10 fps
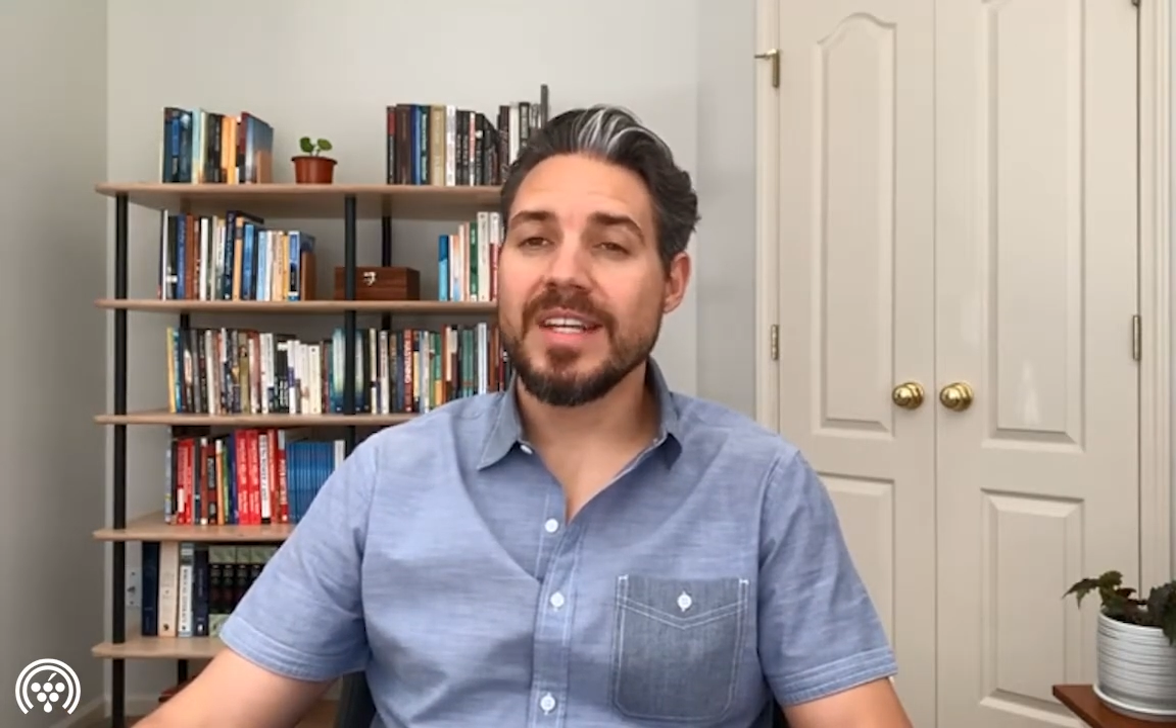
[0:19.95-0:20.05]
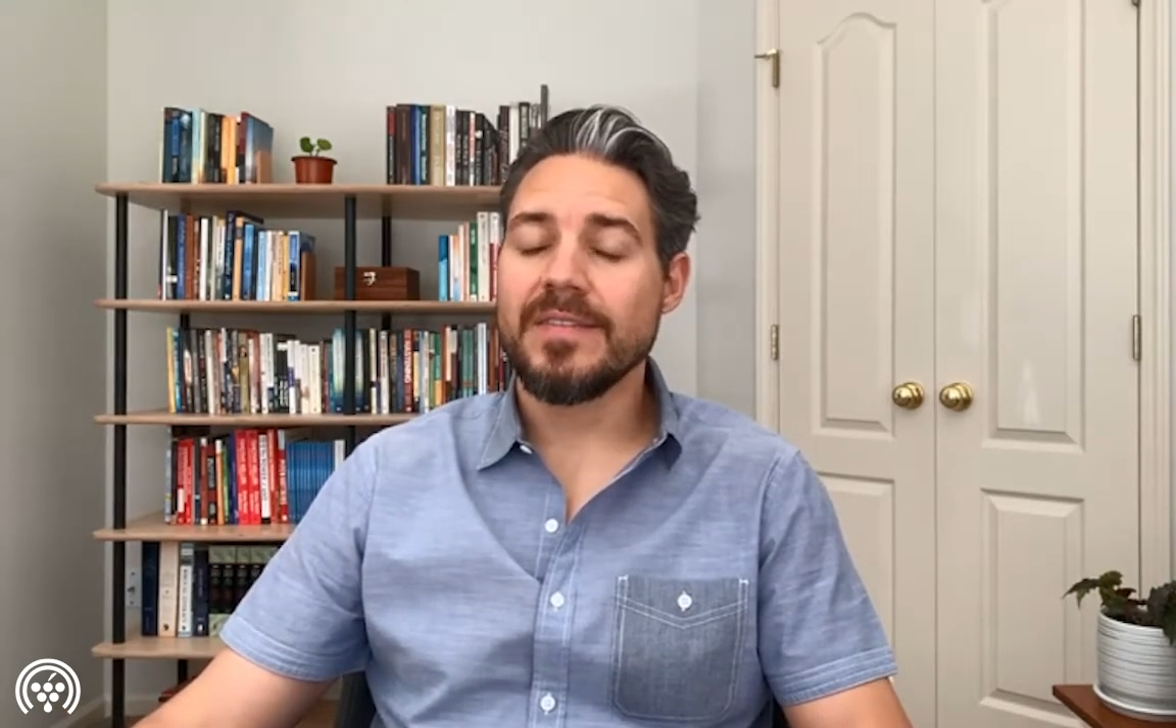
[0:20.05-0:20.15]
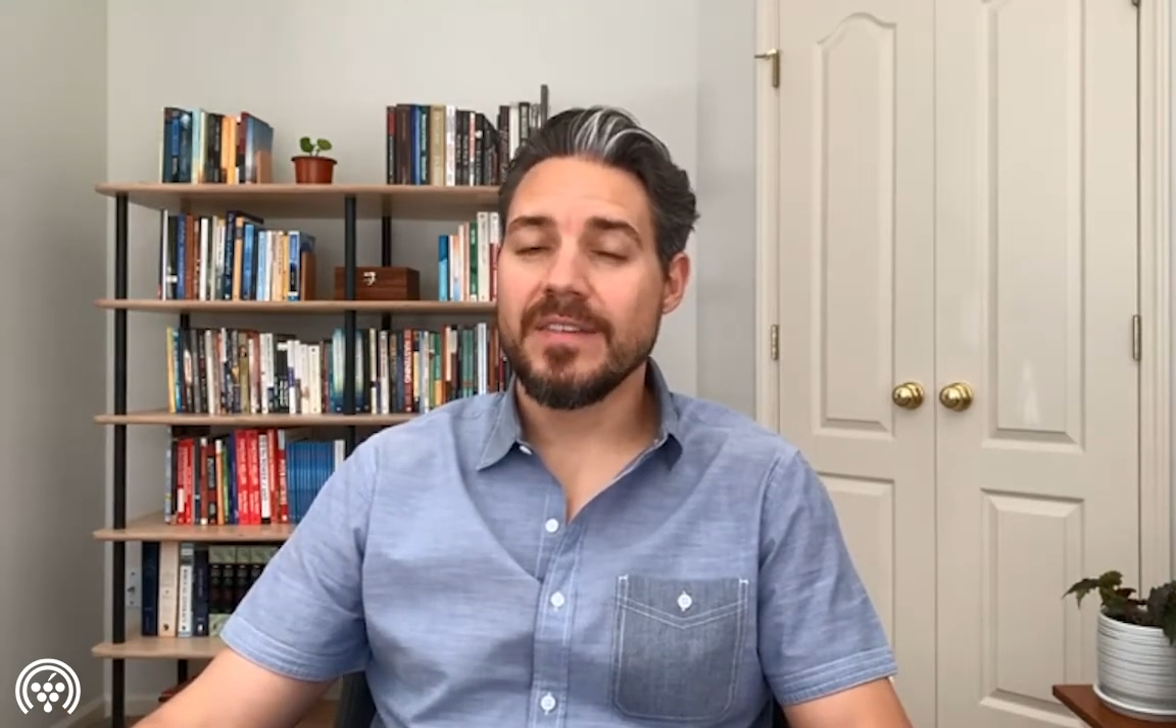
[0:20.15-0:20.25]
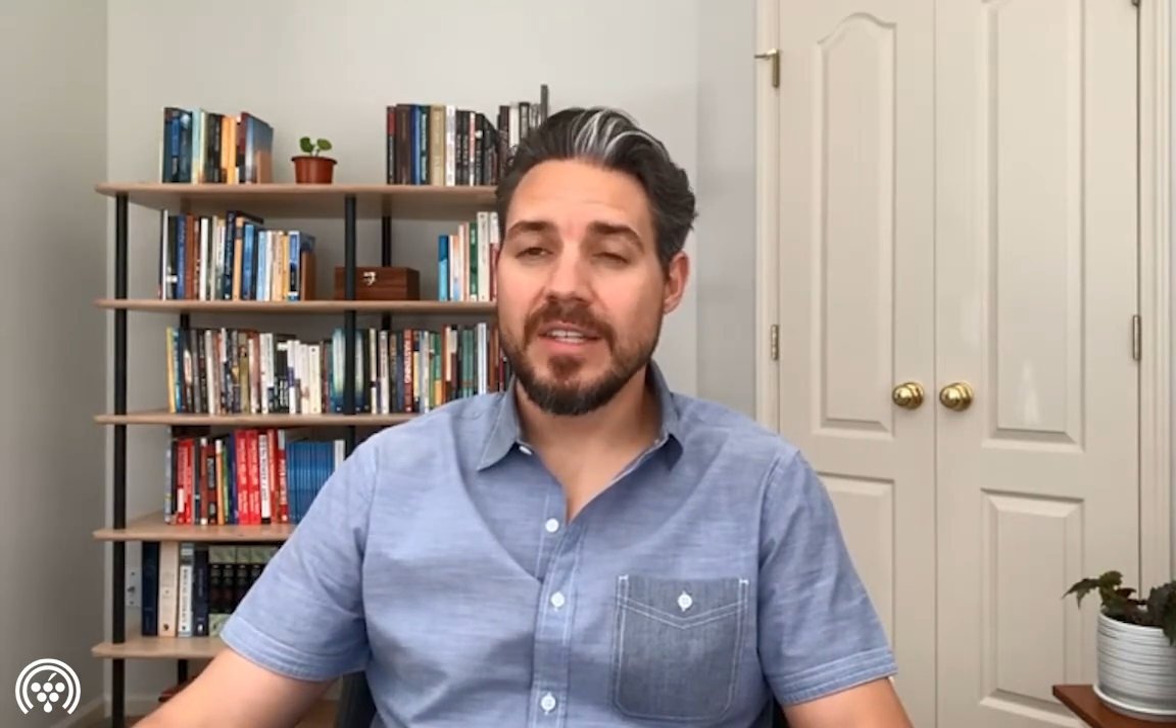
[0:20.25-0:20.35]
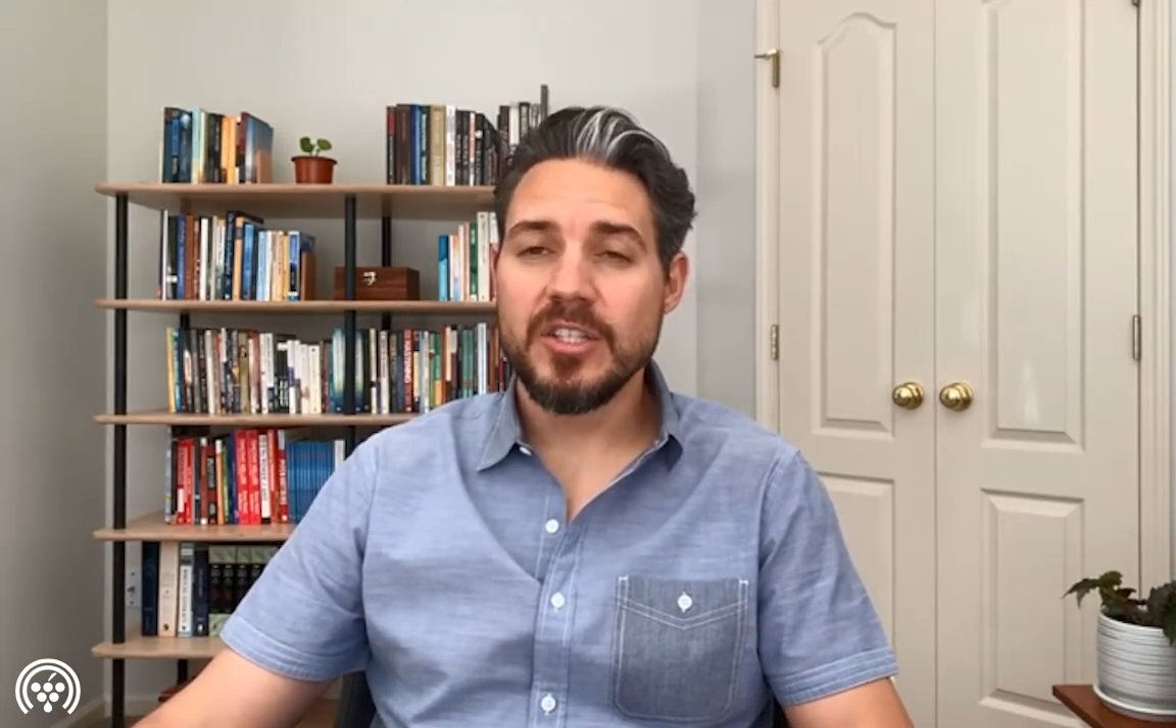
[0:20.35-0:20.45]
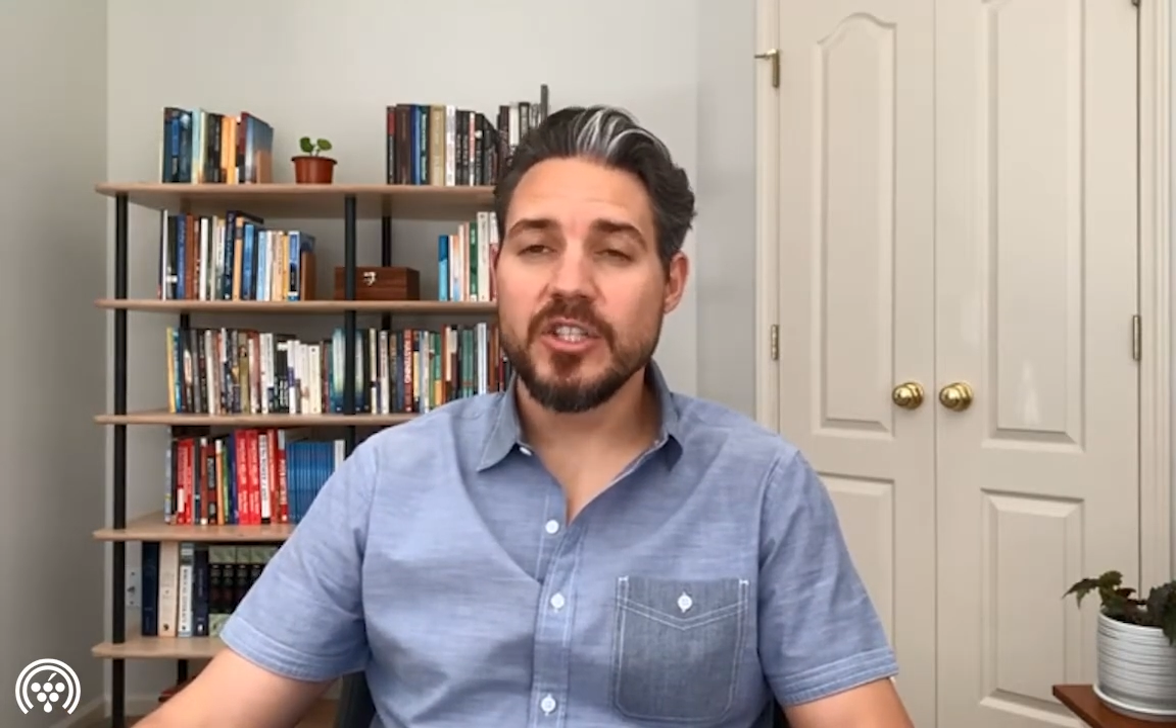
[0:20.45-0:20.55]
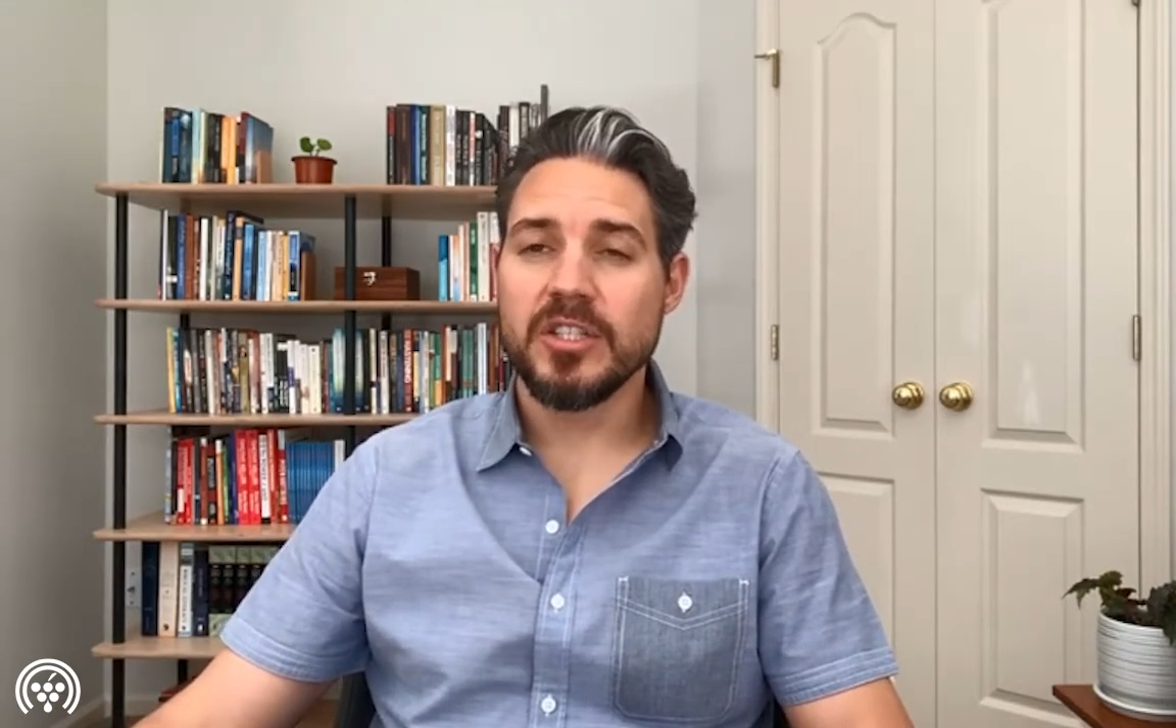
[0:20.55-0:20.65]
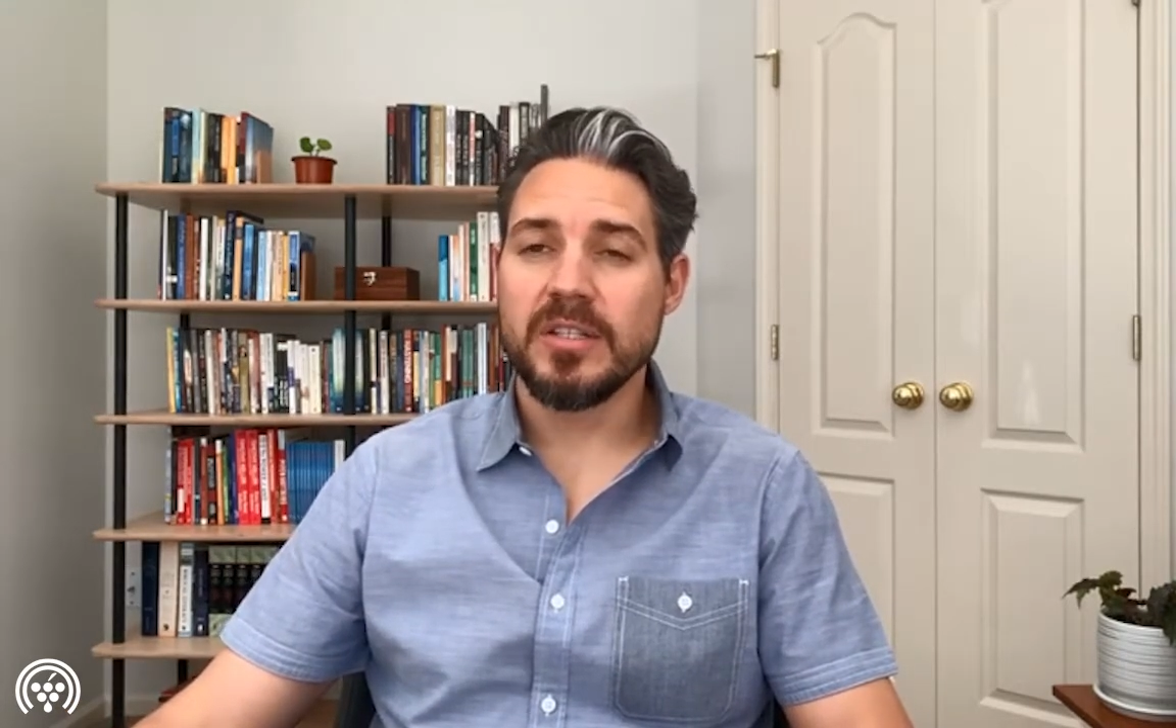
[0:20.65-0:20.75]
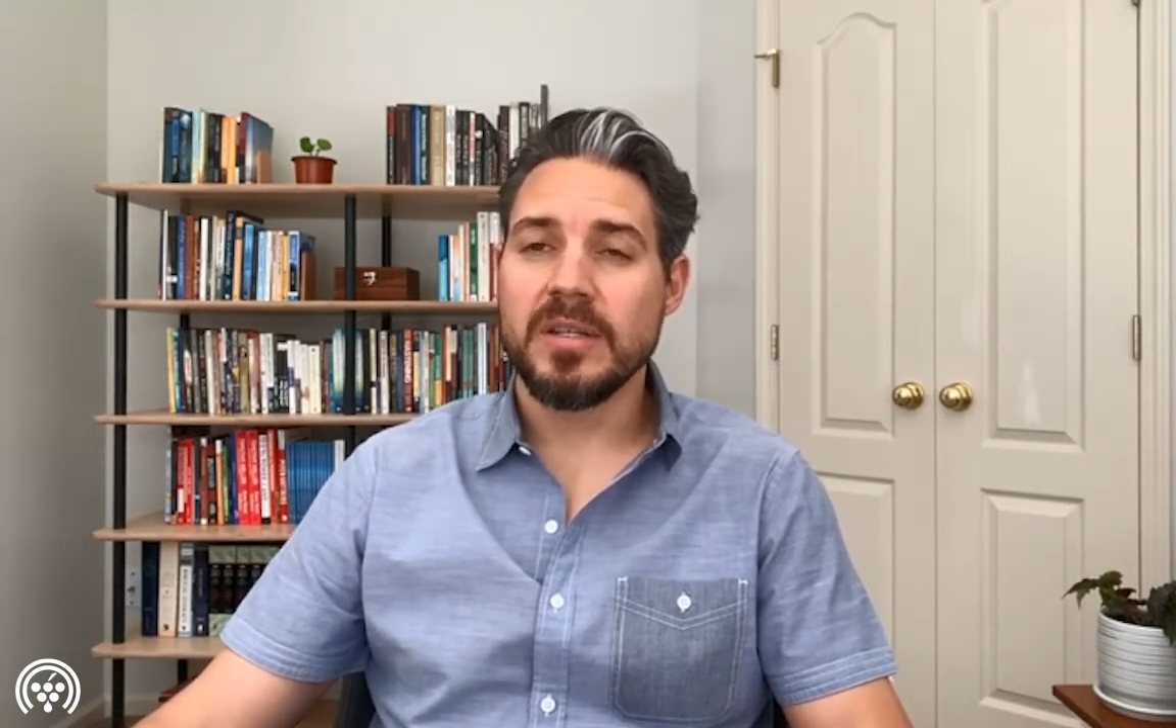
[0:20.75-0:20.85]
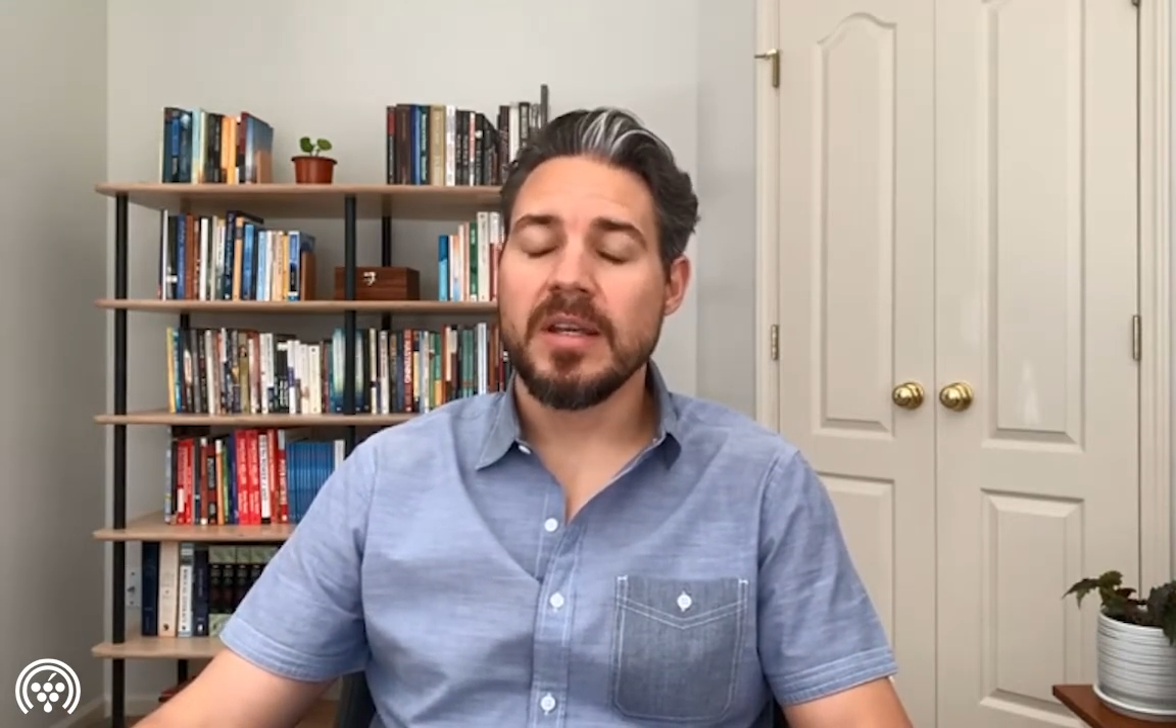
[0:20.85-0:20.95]

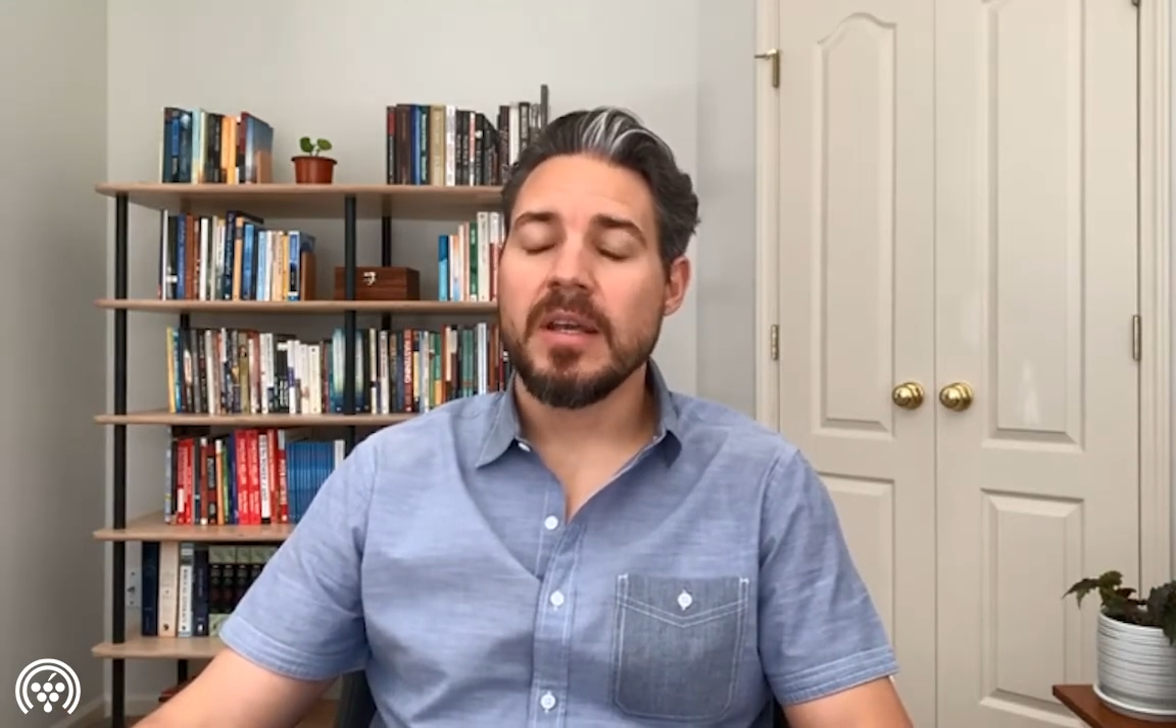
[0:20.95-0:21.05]
definition,